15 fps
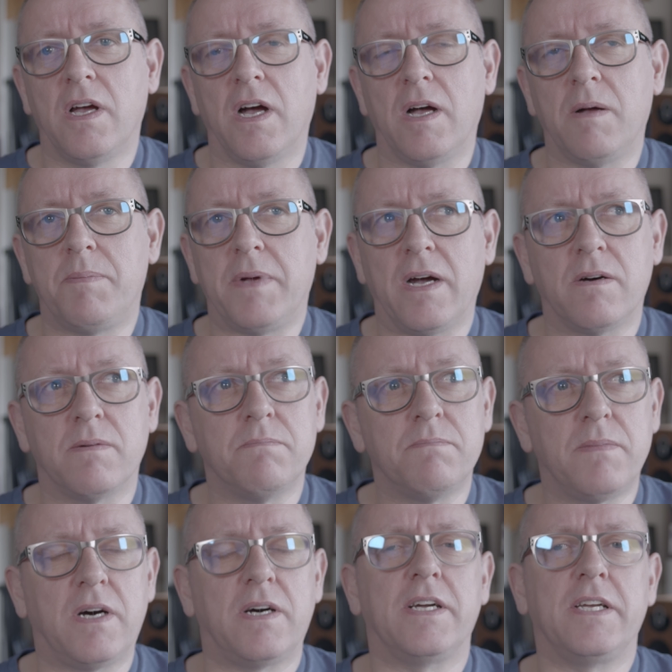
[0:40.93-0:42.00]
about
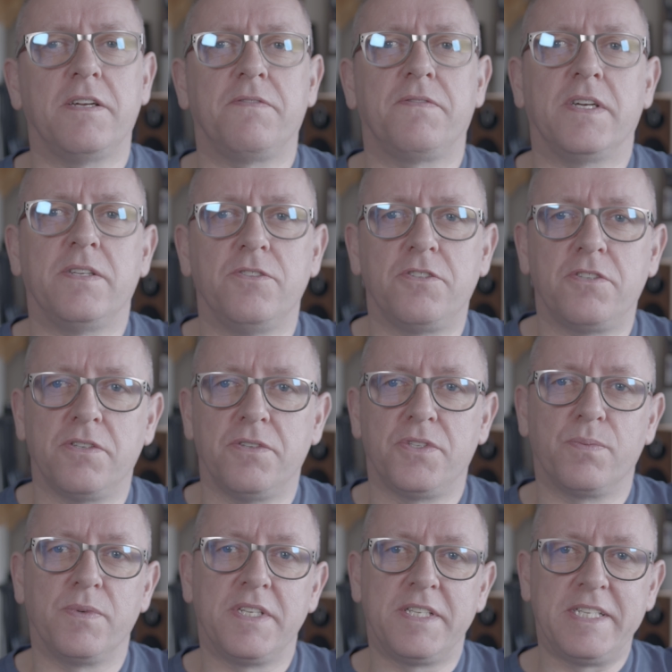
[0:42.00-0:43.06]
my adventures
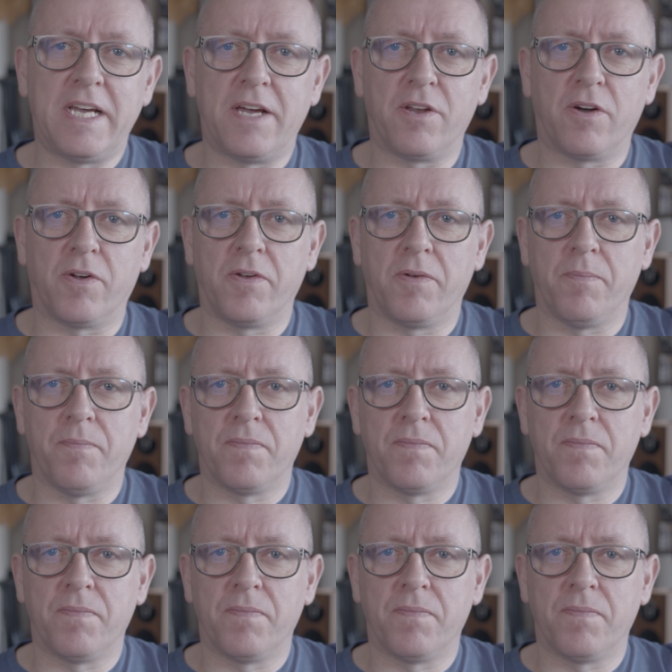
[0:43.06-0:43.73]
with Denon.